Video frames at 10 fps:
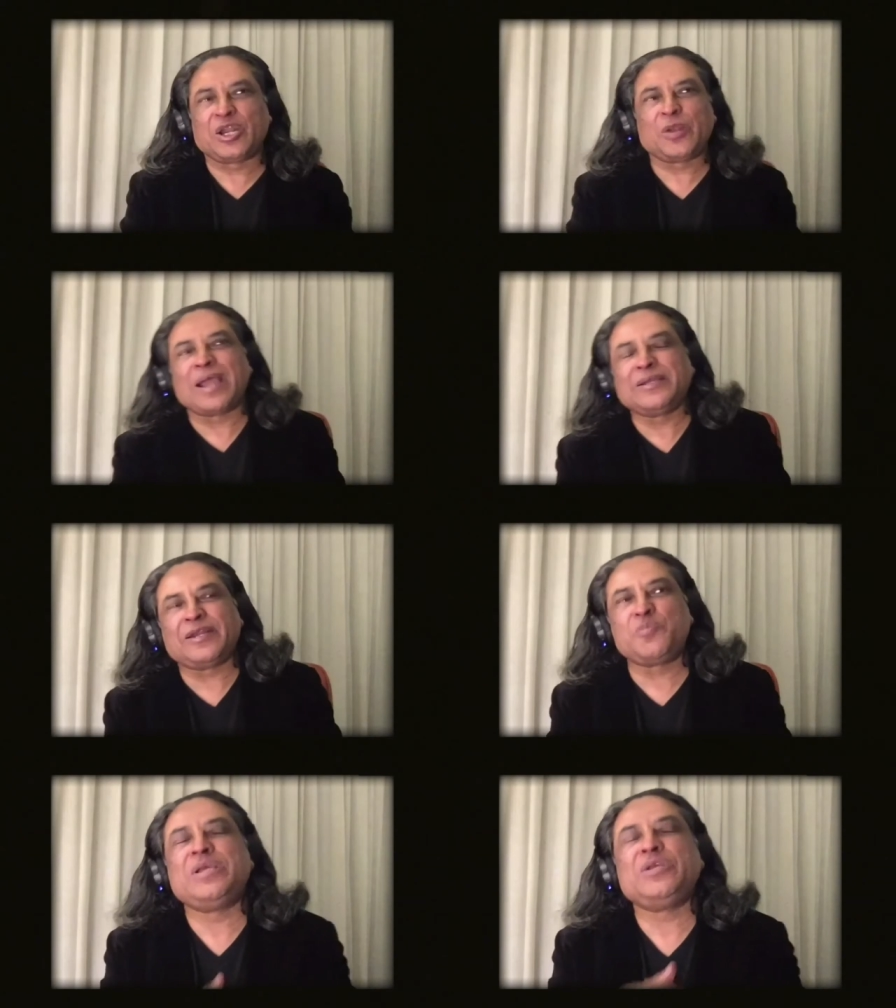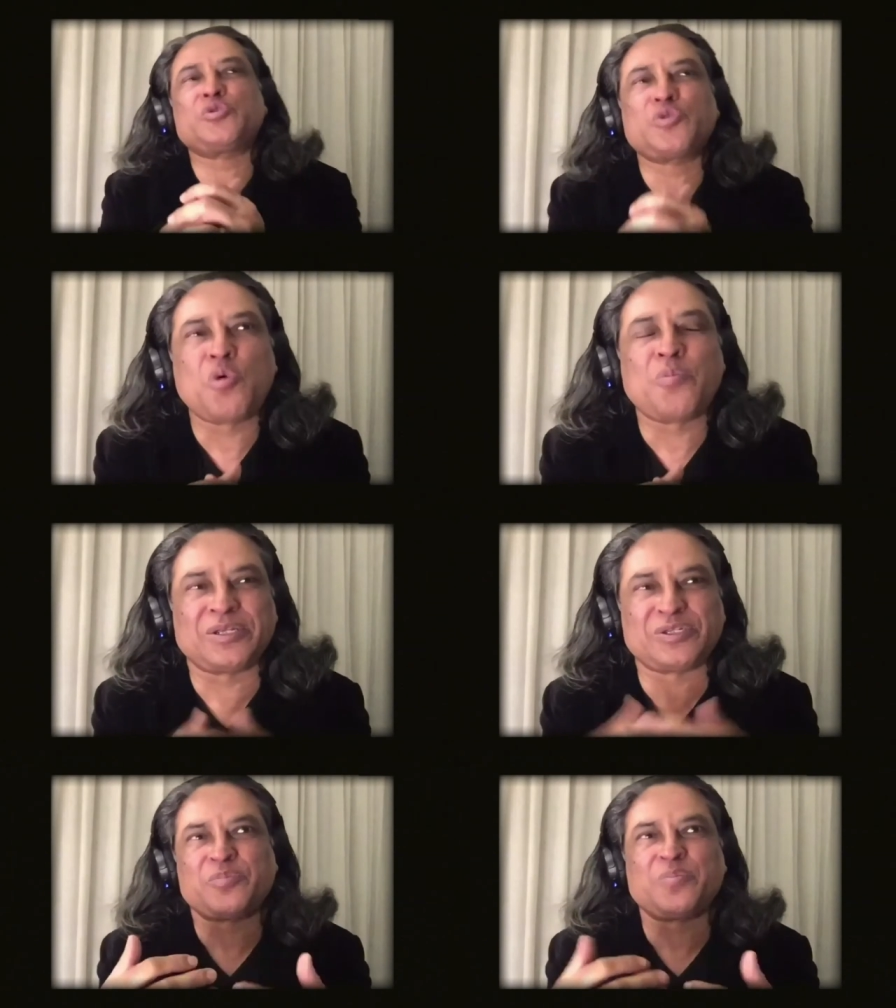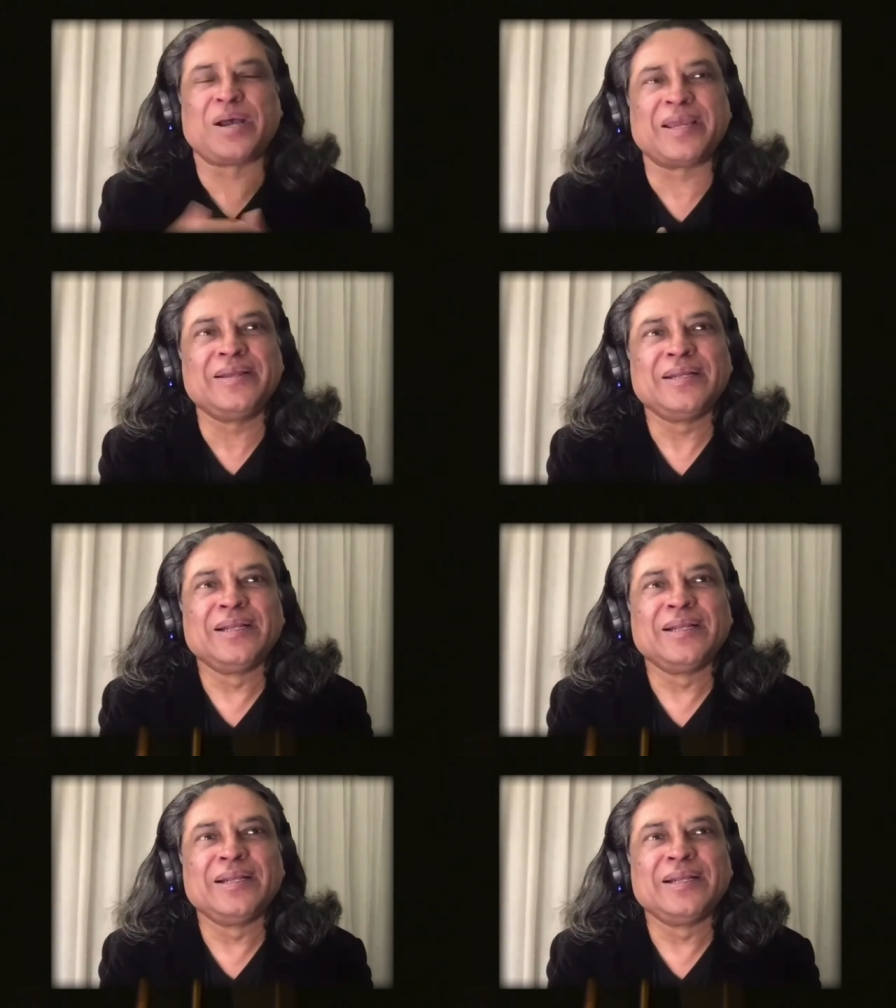reminded me so much of my